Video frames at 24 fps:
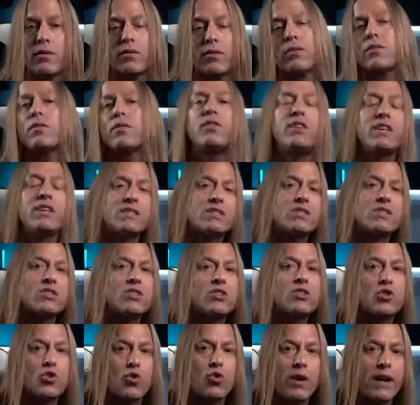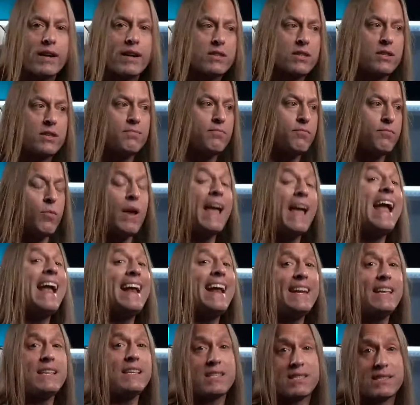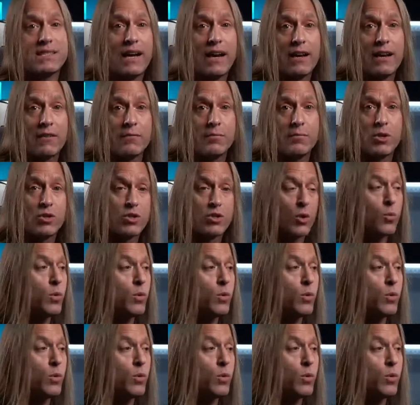this is the trick to any style of music,